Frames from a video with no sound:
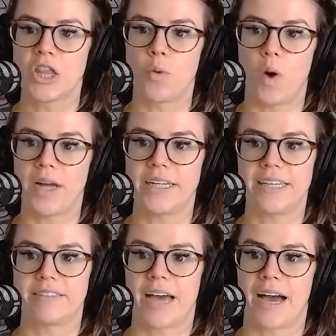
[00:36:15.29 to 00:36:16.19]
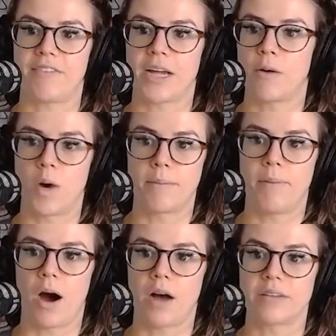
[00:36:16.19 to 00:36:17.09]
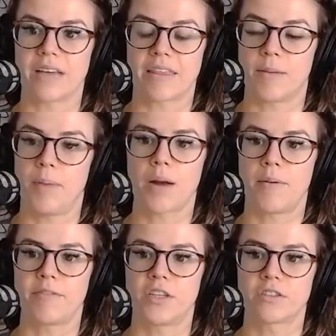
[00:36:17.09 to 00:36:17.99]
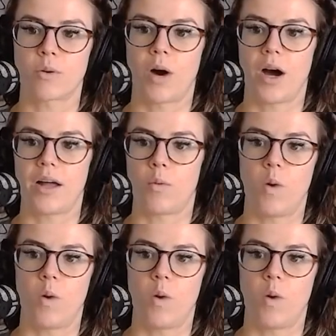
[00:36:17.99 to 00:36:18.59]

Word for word: The 1 is having one pause at the bottom of the squat.